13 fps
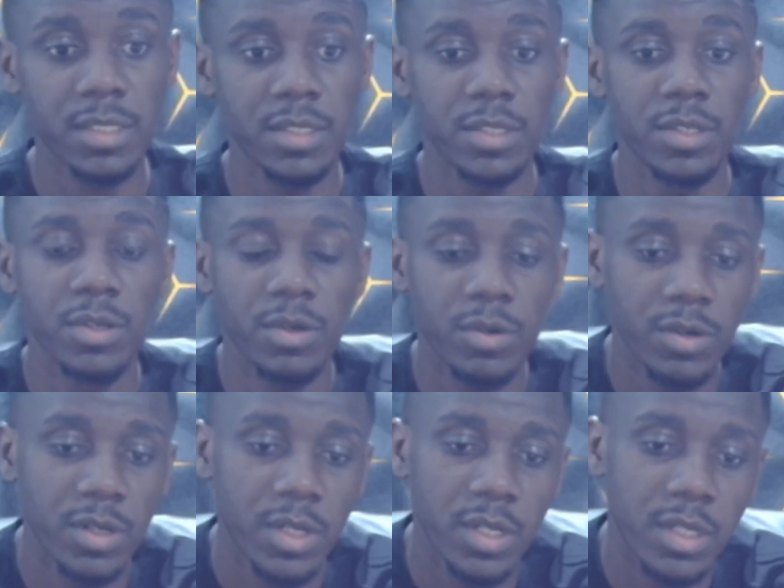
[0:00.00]
in
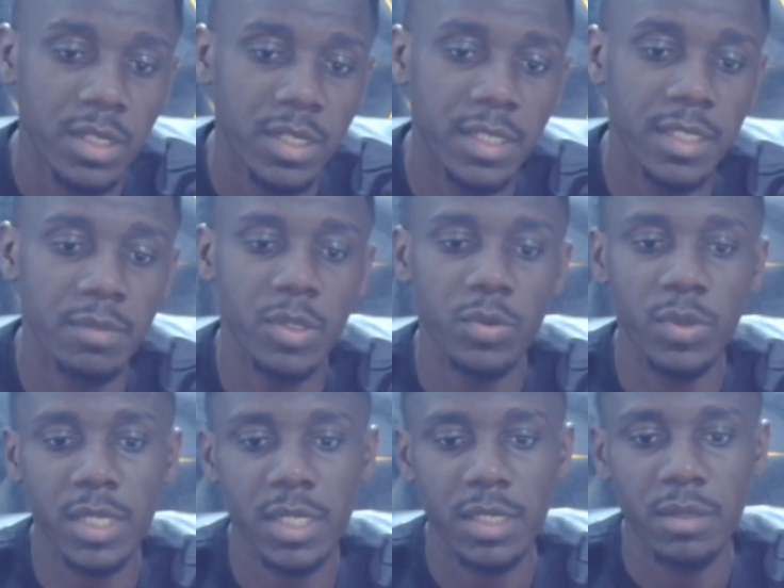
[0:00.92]
the
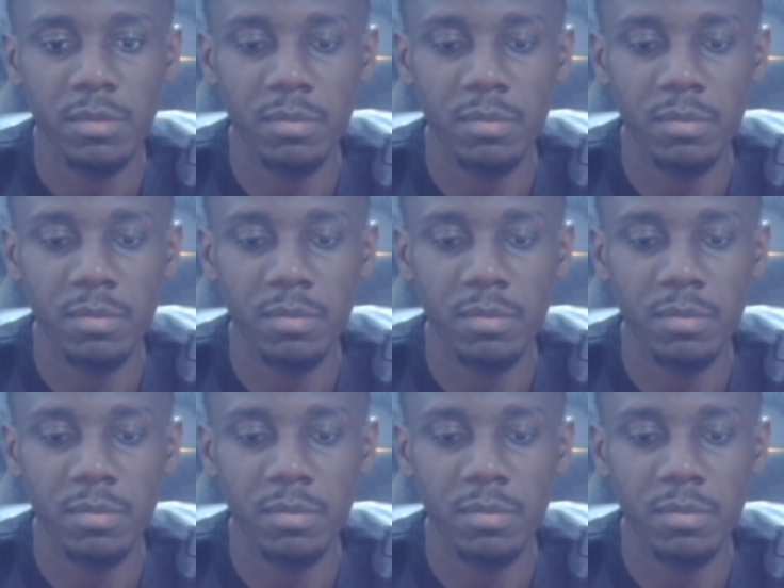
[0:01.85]
midweek